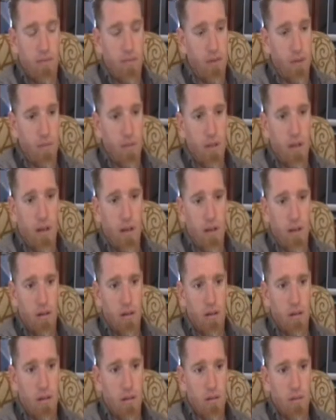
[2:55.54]
From there,
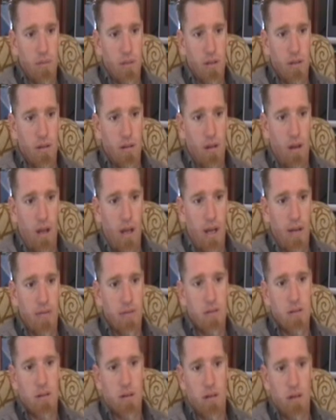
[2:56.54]
I mean, life
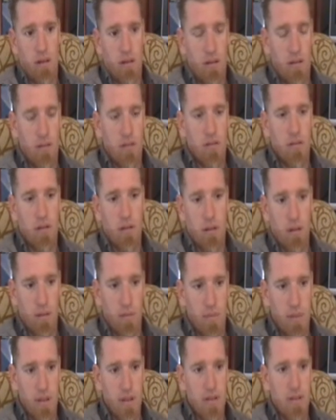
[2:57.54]
started,
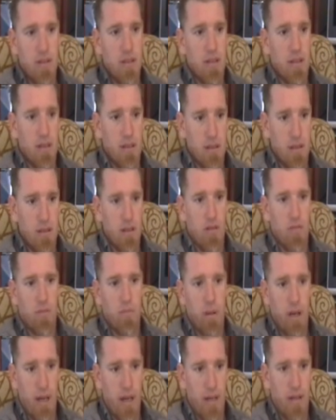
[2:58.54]
piecing
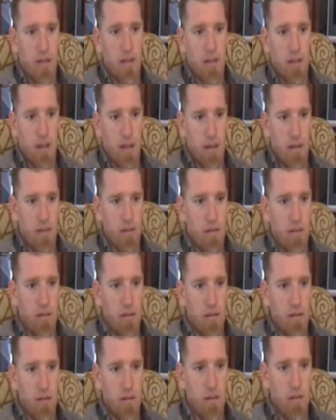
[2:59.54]
itself back together,
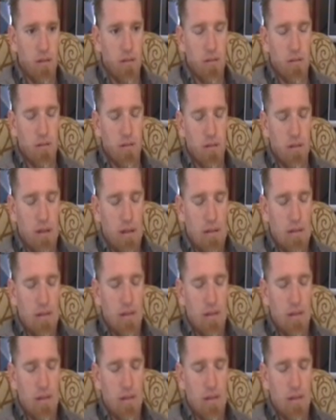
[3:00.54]
and, a